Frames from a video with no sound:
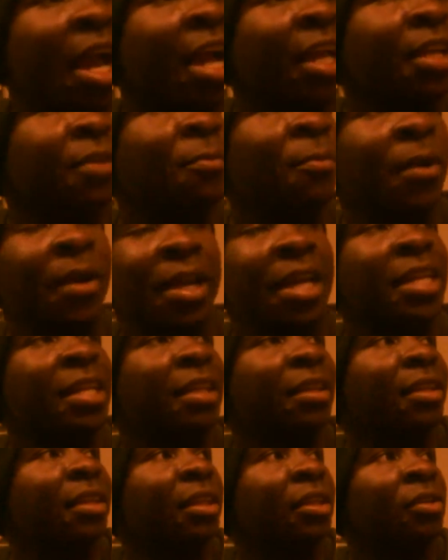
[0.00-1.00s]
I can wear
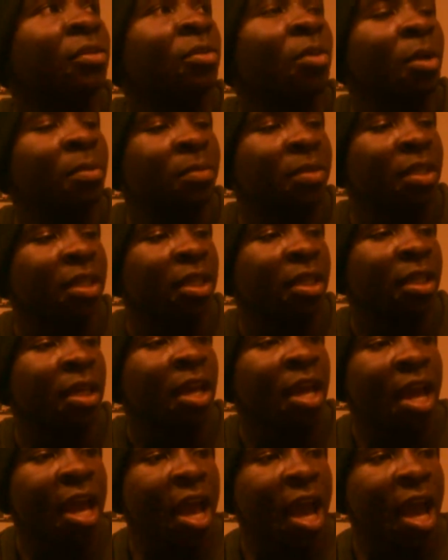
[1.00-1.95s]
anything. You know what I'm saying?